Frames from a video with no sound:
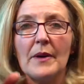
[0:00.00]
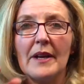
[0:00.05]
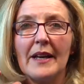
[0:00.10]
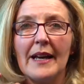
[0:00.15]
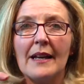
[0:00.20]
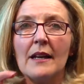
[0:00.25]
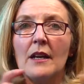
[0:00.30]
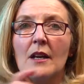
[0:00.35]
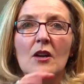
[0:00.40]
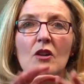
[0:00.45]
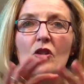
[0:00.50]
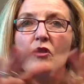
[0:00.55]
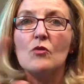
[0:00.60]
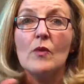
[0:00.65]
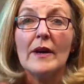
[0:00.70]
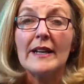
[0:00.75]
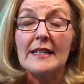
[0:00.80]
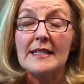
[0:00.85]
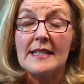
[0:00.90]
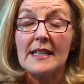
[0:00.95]
again.
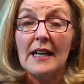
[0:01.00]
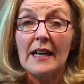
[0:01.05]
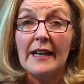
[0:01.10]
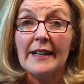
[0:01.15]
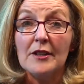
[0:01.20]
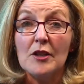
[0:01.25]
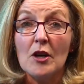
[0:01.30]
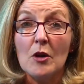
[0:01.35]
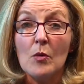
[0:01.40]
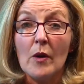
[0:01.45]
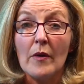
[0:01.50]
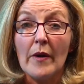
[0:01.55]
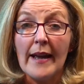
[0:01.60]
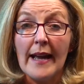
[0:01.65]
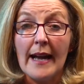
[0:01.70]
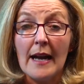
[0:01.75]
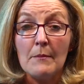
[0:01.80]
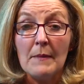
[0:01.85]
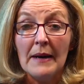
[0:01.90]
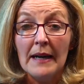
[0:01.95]
Great. I know where I
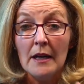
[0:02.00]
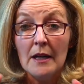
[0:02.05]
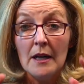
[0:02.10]
am,